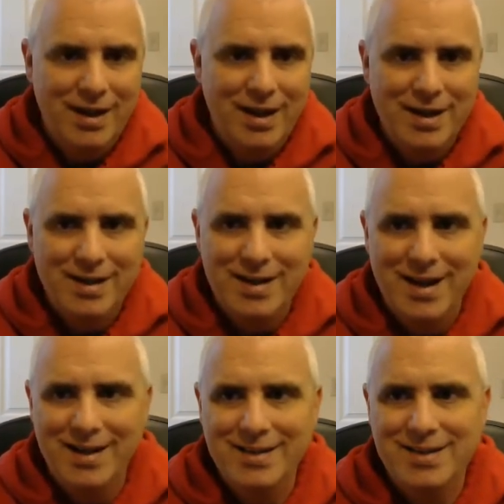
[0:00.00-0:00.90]
And,
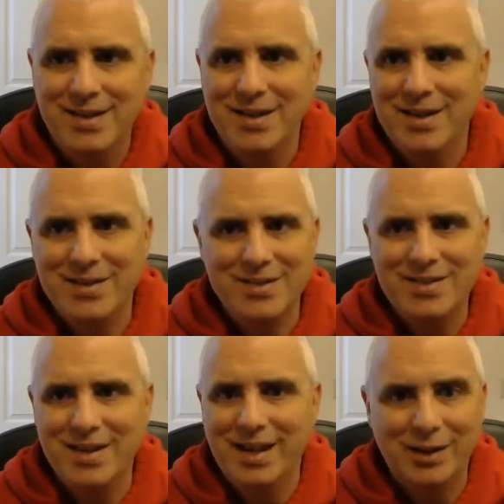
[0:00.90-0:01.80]
uh, you, you, know,
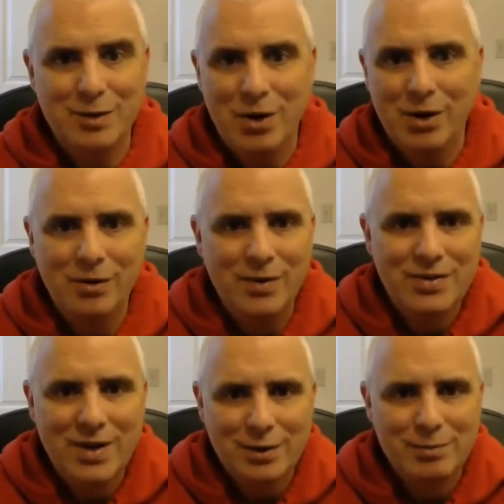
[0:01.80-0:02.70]
just thinking tomorrow we
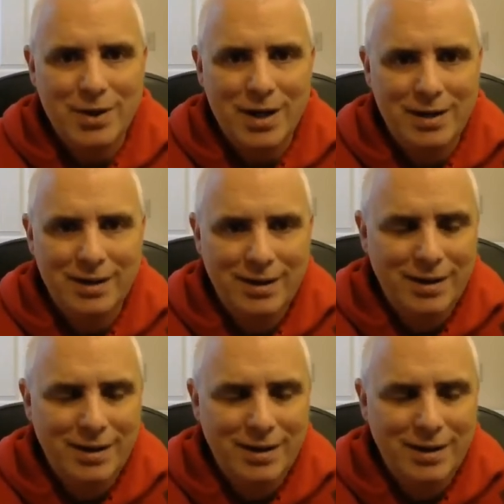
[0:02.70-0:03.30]
celebrate